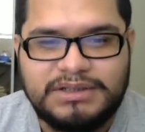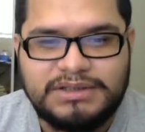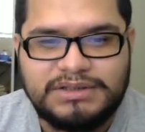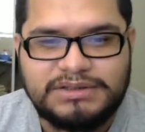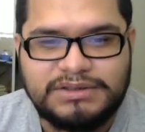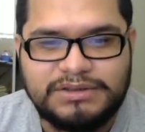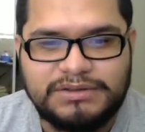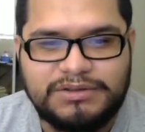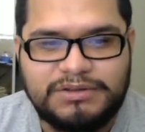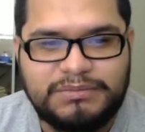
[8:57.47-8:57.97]

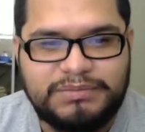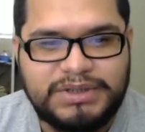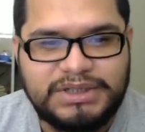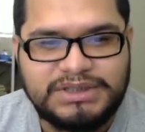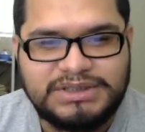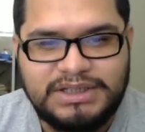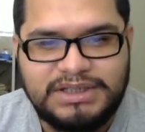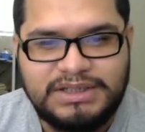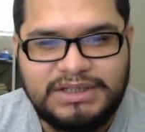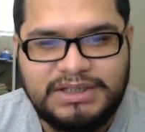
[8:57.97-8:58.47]
So don't
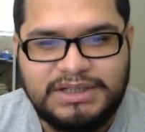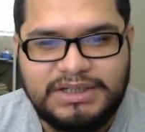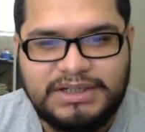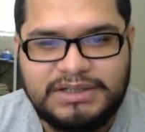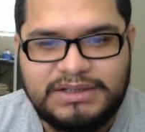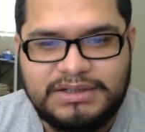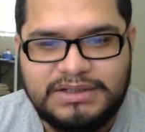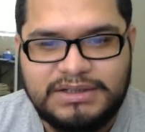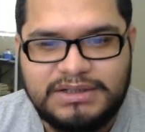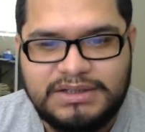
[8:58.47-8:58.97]
press anything
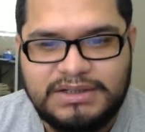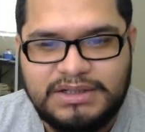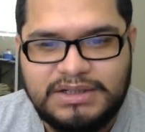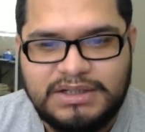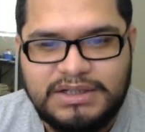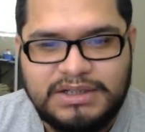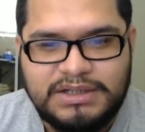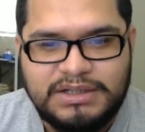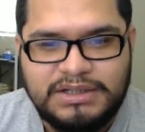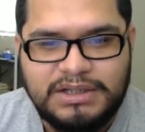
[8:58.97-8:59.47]
here,
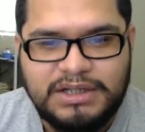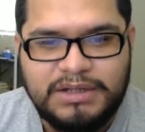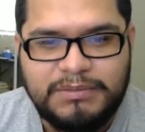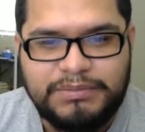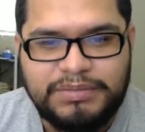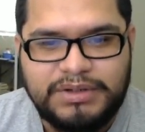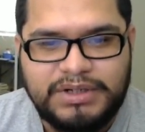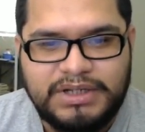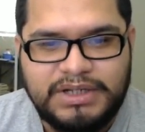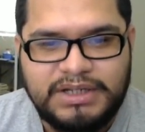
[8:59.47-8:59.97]
and
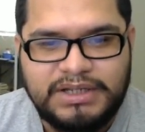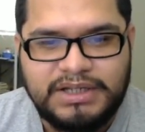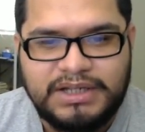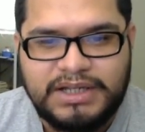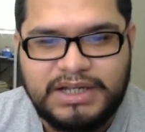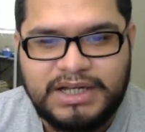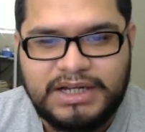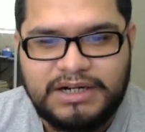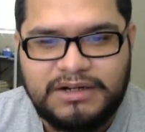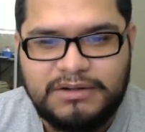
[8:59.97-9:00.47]
put it in the
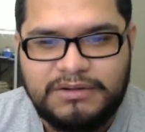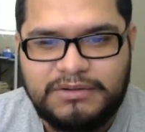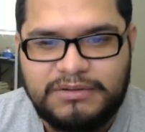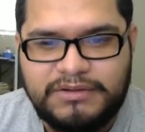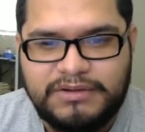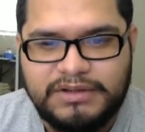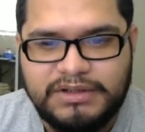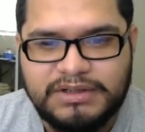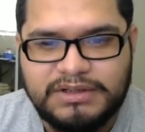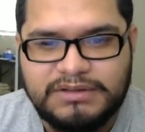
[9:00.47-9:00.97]

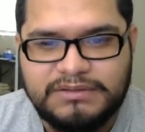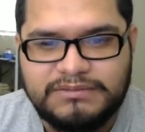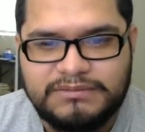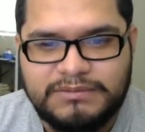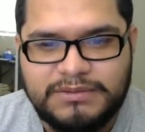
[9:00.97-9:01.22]
category of,